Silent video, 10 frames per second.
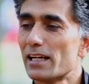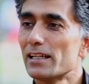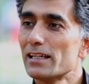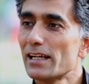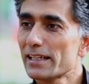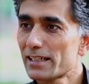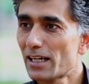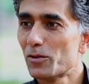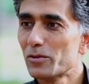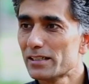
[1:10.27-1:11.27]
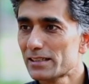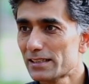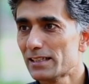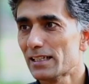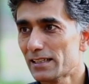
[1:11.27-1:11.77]
unlike how it is
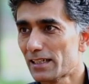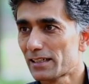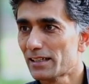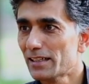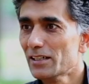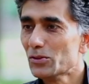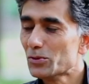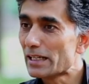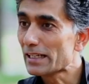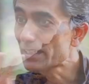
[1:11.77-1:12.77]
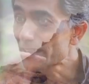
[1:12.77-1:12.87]
in Ladakh. You get